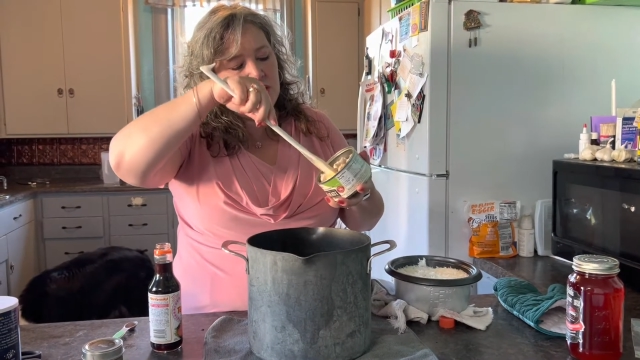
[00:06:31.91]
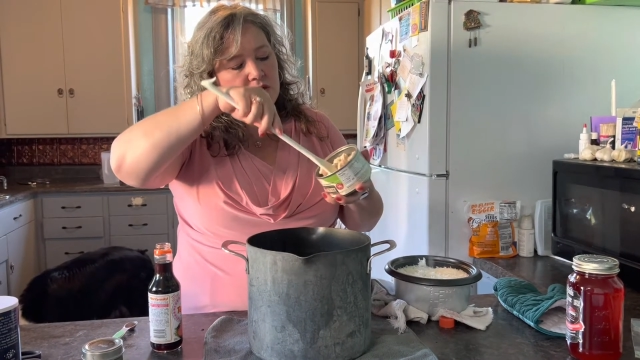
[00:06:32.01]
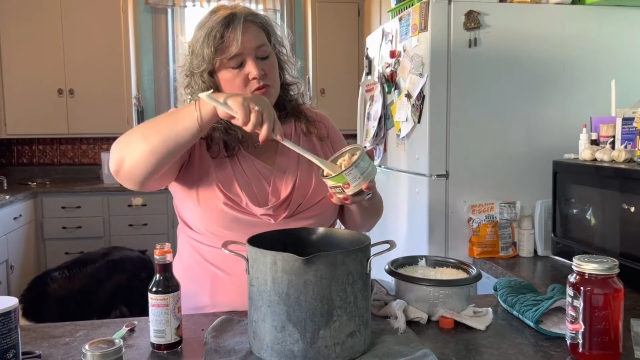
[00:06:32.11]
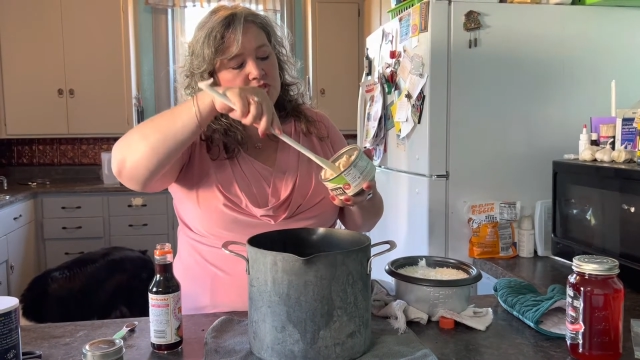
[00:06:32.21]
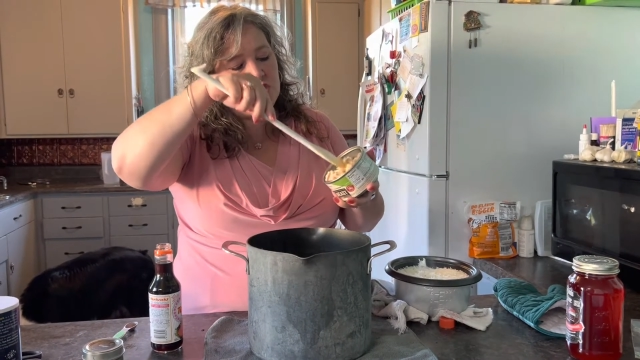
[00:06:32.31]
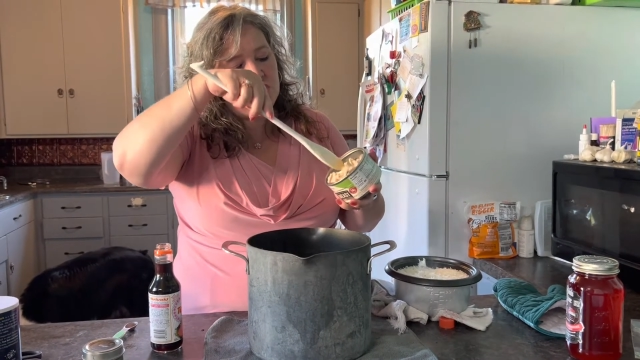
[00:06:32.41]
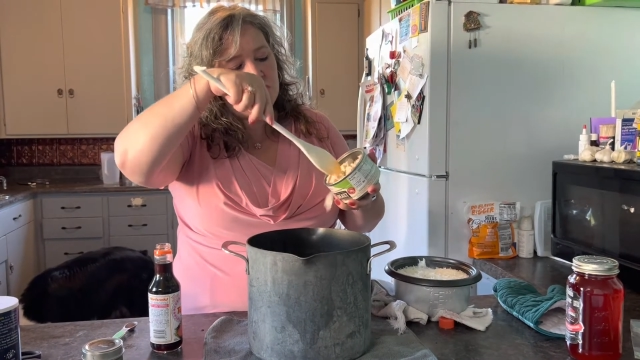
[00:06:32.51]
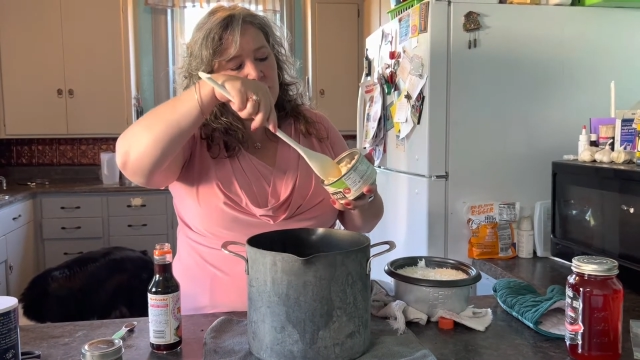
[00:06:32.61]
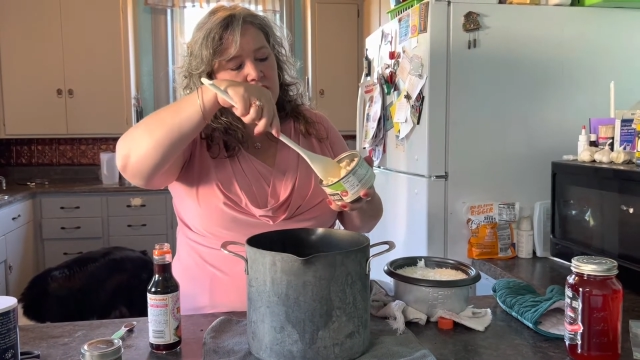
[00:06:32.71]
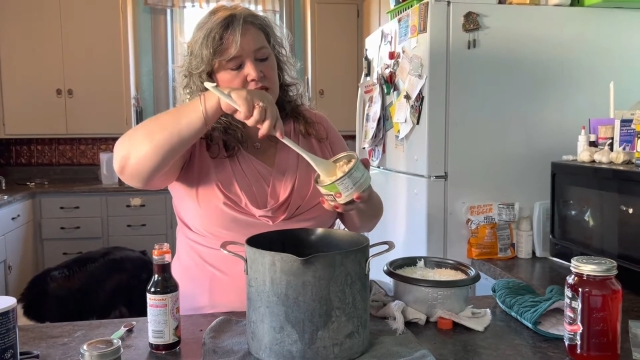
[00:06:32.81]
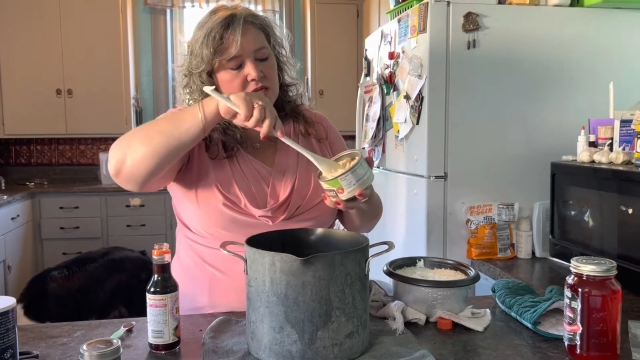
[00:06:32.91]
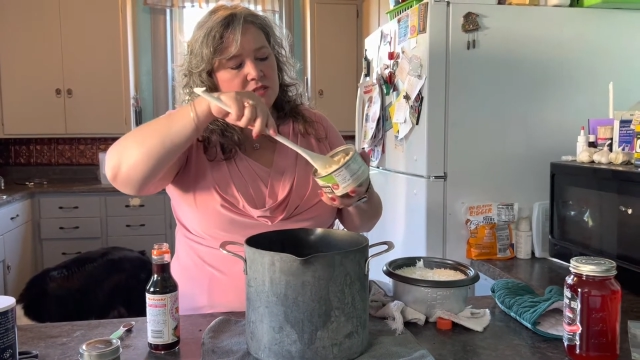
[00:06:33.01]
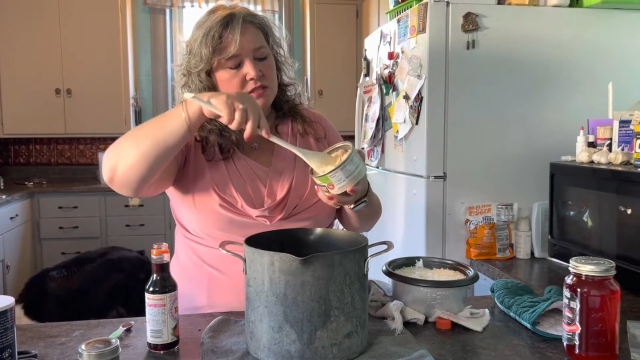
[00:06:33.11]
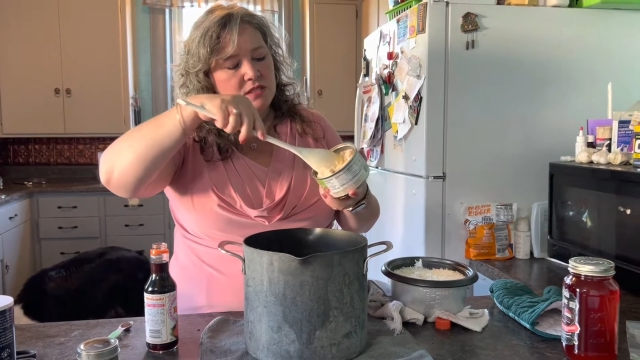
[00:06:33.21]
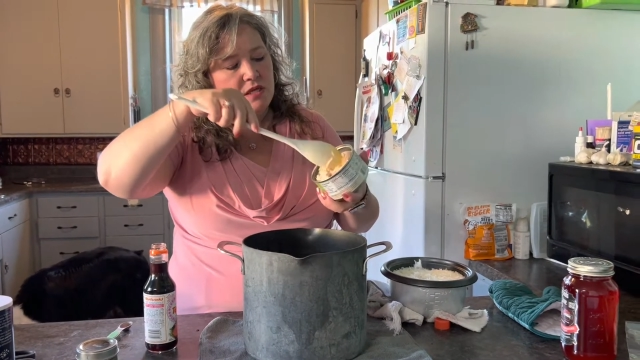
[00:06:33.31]
I'm using 2
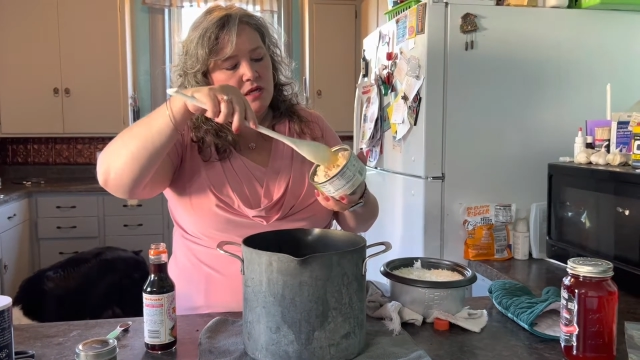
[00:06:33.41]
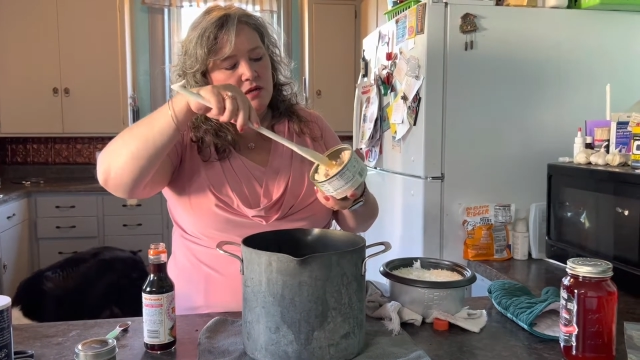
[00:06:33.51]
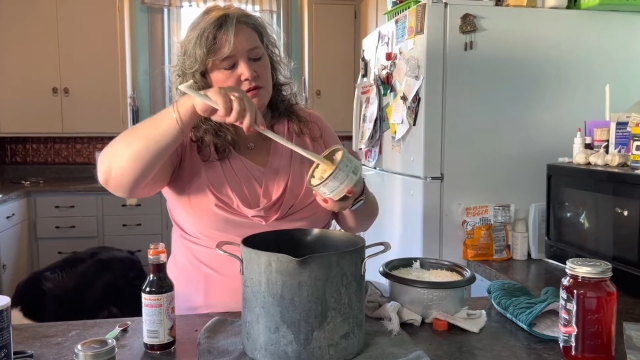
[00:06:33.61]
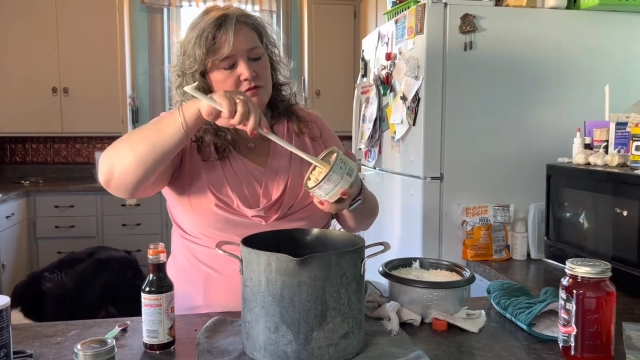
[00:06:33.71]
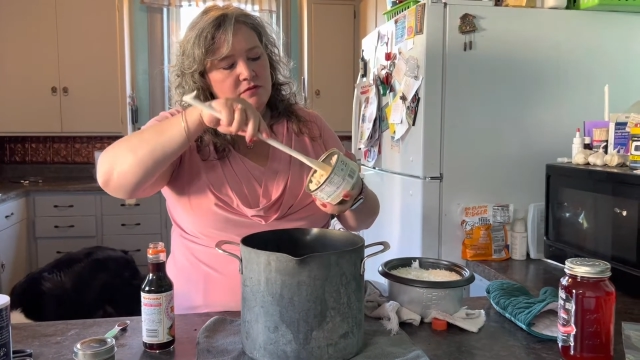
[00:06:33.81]
cans of